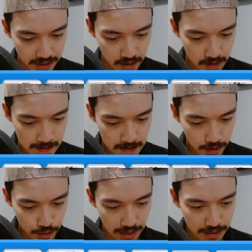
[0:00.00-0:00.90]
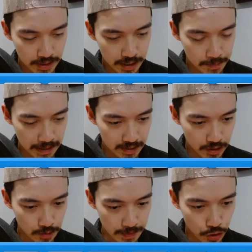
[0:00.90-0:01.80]
here. So I don't expect
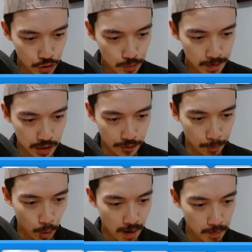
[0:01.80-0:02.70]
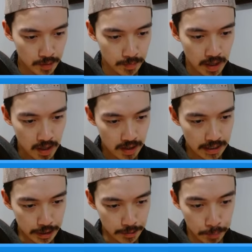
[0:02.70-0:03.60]
this to be too much of a problem
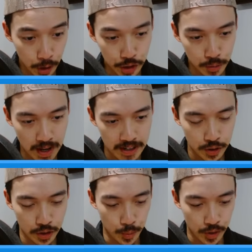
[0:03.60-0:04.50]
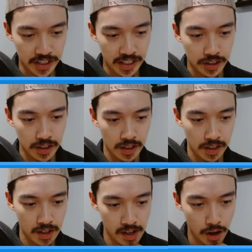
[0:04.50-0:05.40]
push-wise, because we're going to get
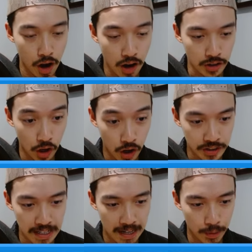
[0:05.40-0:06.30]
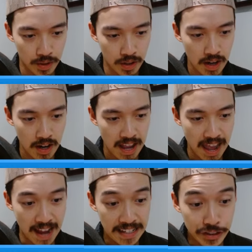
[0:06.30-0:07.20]
the Hogs on tower.
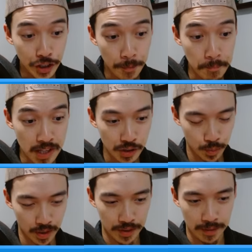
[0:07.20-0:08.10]
And he's going to miss one of